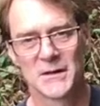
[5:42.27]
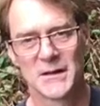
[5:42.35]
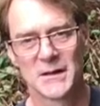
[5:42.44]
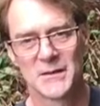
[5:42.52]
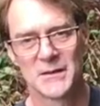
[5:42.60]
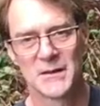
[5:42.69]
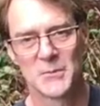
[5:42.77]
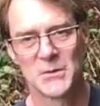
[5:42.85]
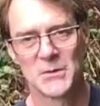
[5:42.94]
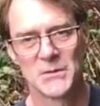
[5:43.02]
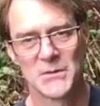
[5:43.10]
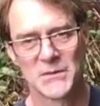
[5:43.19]
and
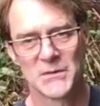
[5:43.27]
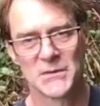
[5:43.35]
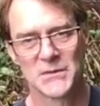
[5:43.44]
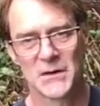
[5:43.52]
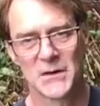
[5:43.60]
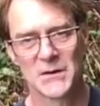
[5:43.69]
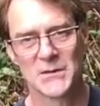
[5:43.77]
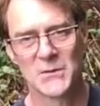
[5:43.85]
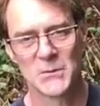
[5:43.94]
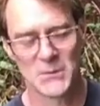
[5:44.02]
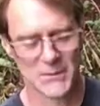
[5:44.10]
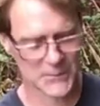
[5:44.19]
produces this
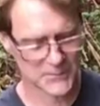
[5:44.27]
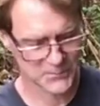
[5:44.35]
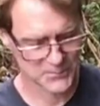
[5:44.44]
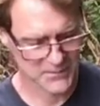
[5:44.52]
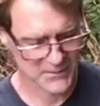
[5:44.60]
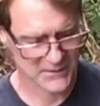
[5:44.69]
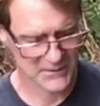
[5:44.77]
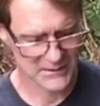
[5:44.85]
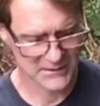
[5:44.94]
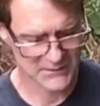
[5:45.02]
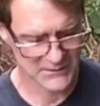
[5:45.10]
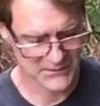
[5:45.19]
contour.
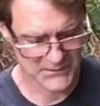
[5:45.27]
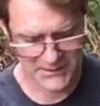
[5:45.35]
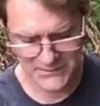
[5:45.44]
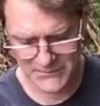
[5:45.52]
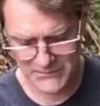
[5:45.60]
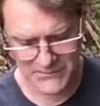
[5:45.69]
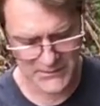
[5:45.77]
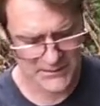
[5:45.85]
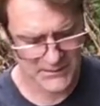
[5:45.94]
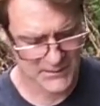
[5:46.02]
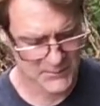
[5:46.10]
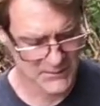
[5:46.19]
And the standing
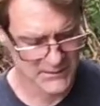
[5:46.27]
seam